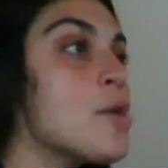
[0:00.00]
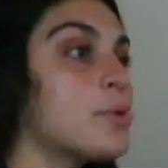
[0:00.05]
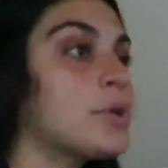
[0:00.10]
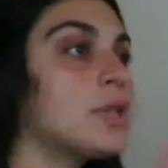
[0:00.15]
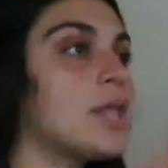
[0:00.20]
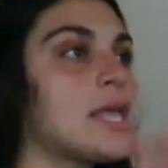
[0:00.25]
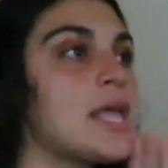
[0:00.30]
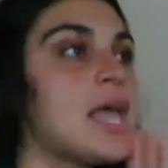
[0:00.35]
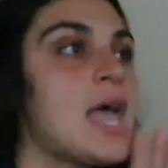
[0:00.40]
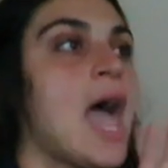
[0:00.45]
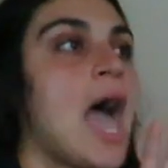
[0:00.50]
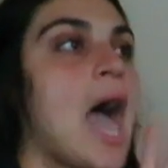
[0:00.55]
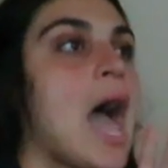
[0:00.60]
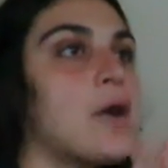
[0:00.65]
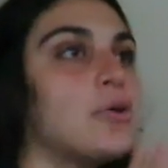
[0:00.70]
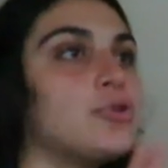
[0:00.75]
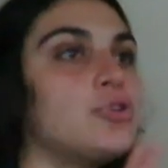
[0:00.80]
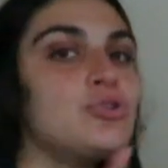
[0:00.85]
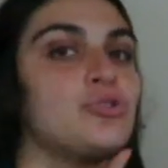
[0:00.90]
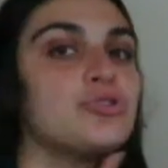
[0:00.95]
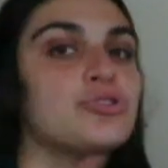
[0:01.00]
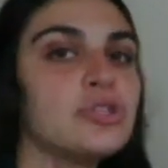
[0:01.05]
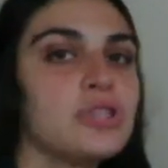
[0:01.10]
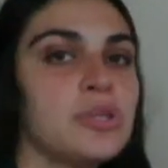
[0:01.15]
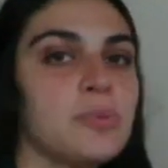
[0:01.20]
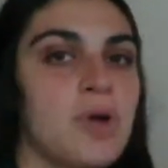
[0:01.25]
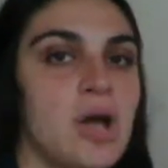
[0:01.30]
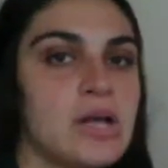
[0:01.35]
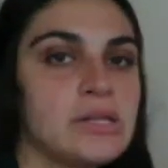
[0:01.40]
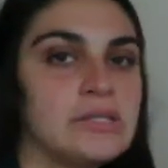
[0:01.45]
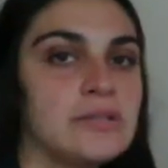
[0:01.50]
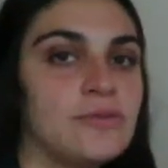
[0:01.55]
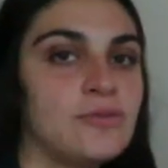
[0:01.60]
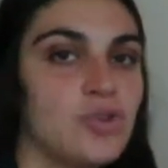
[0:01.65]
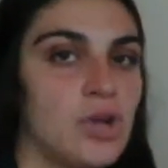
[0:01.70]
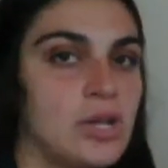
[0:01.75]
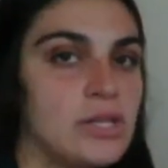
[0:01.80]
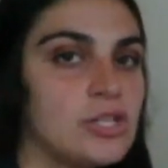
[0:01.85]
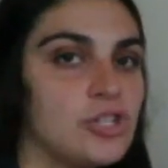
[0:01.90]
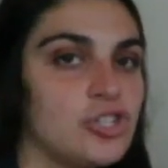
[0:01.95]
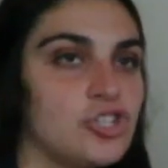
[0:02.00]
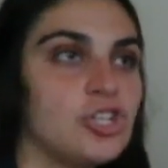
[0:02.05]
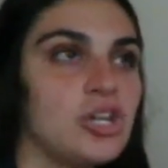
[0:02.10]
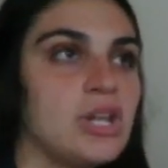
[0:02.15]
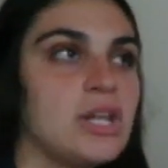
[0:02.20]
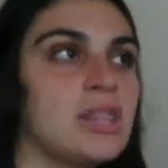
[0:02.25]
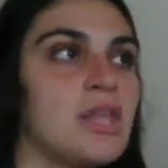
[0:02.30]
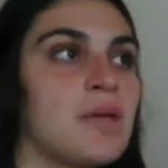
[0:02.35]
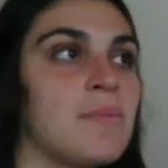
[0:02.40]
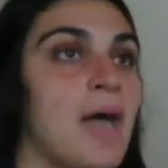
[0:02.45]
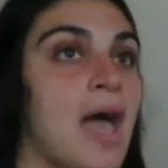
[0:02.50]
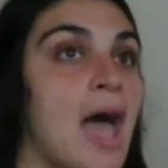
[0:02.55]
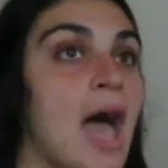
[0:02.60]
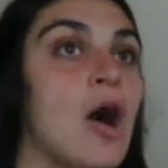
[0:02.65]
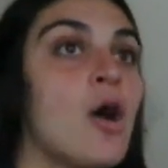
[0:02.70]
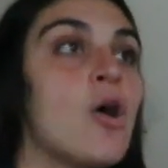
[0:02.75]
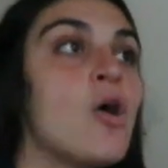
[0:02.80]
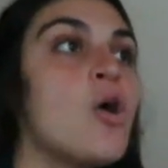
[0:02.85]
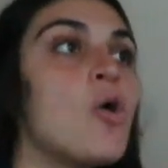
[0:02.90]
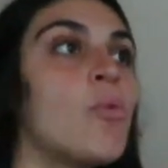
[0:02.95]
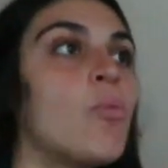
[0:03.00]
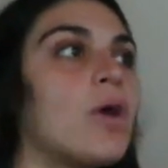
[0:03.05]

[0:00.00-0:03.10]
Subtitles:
But, like, how do you start the process of transitioning them out?